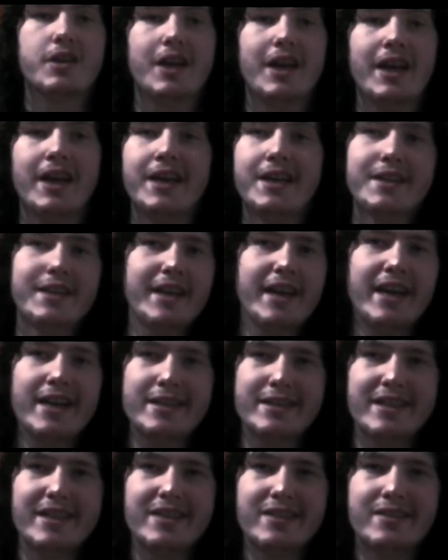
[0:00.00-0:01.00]
And the
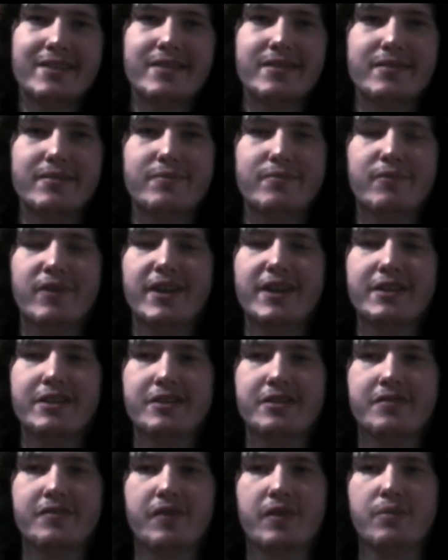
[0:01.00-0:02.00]
acting
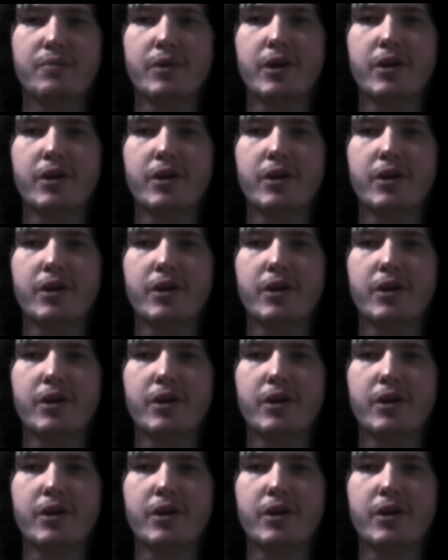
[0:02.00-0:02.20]
ranges from